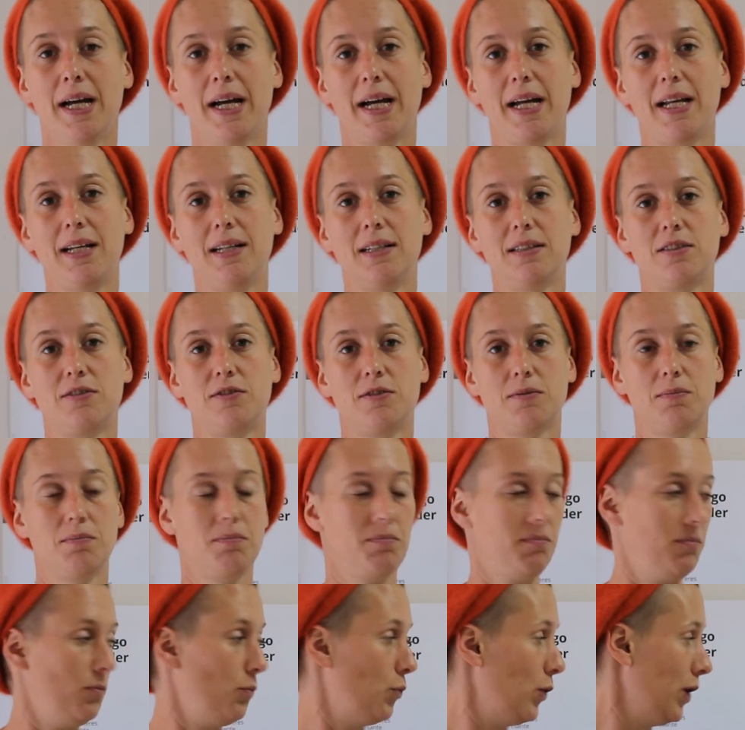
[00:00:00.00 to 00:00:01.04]
and it's,
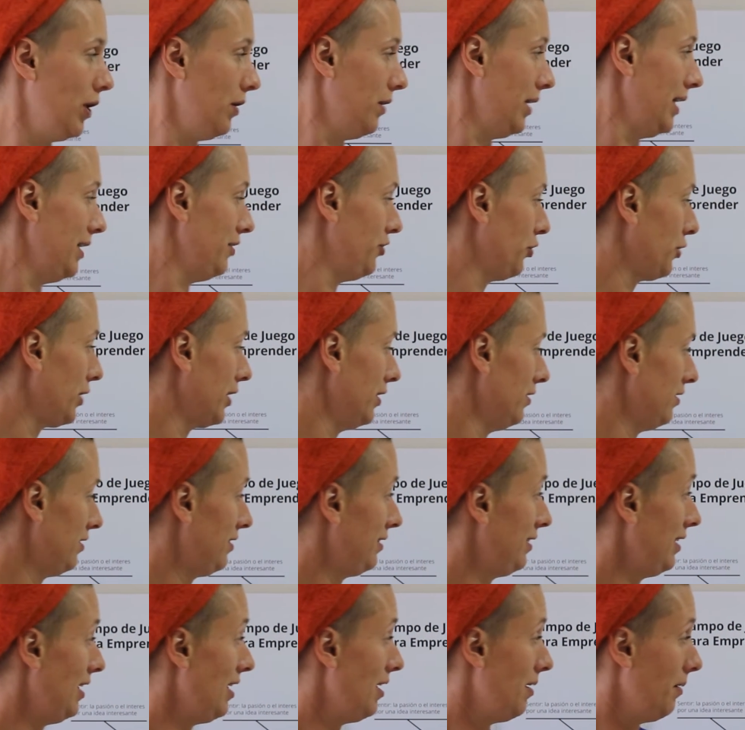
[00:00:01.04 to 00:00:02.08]
well, as you can
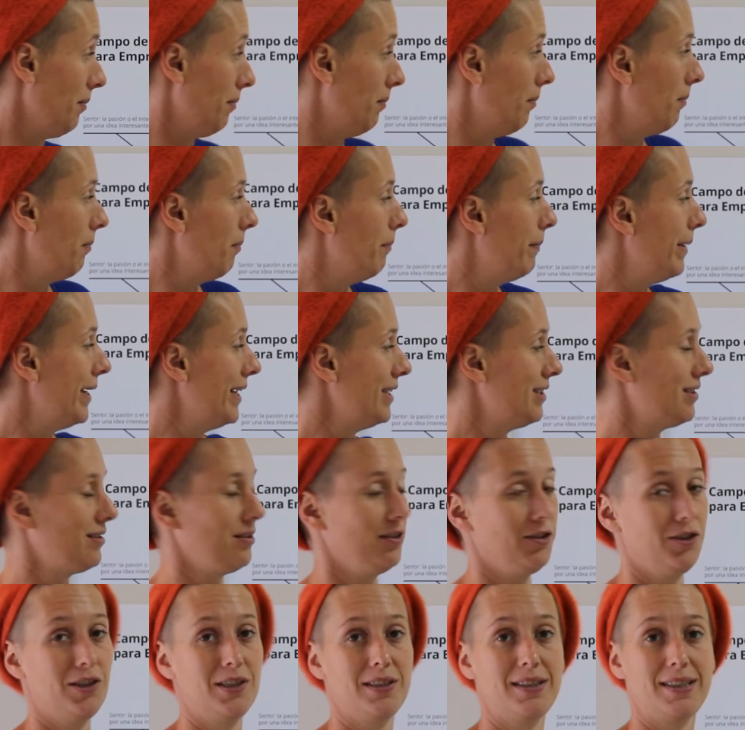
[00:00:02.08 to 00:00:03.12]
see, based
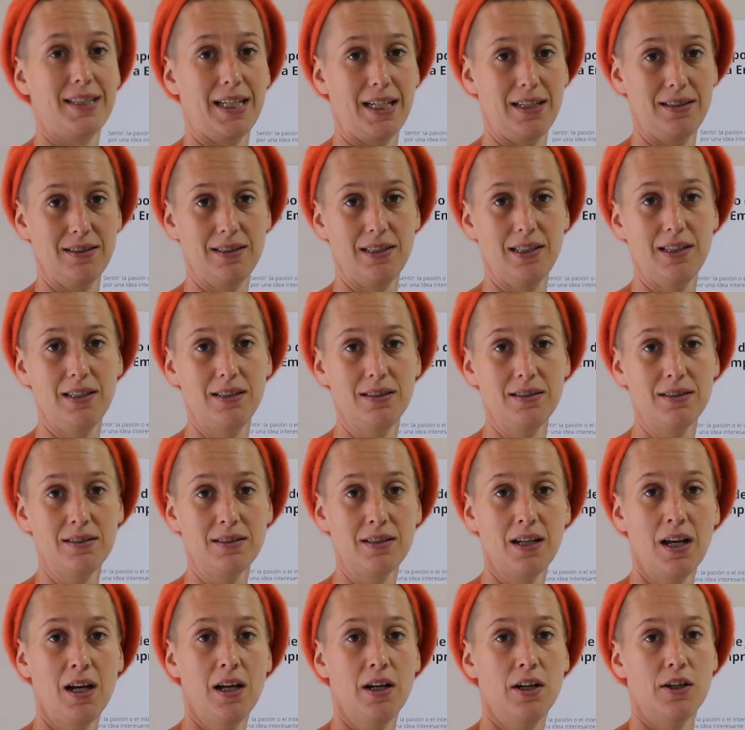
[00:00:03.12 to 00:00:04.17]
on the senses.